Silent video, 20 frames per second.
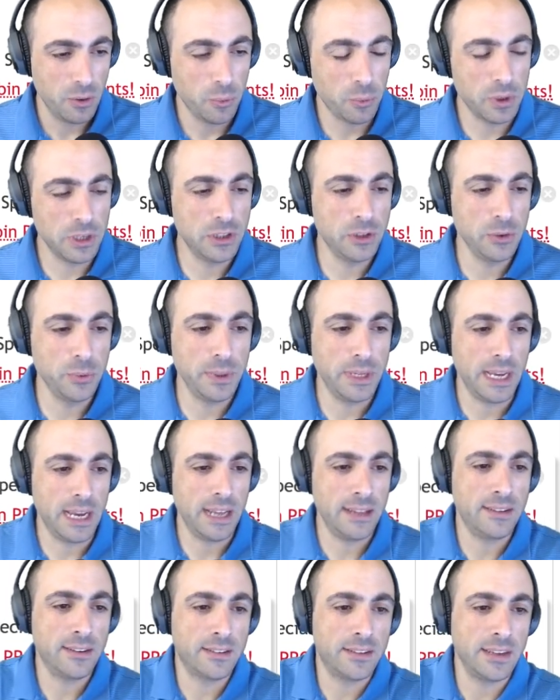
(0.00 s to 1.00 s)
Where do we
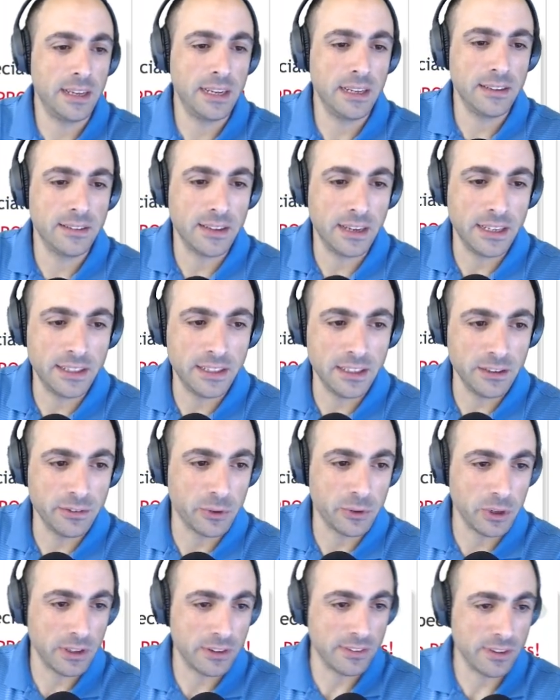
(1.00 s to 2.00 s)
add the tenant ID,
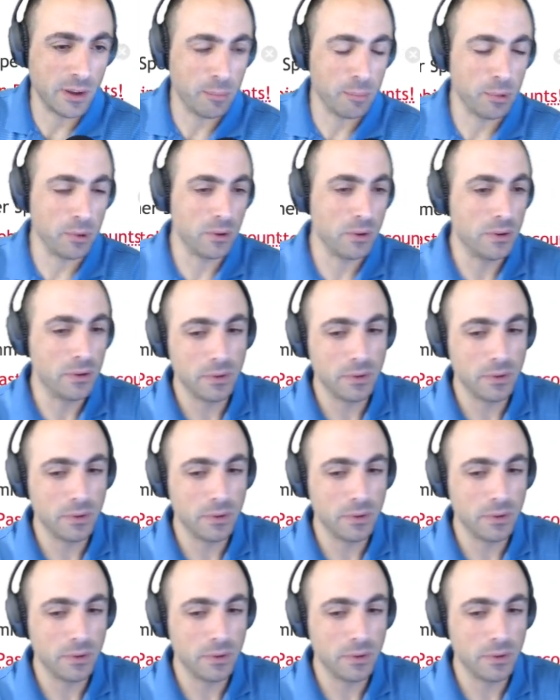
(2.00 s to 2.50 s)
for example?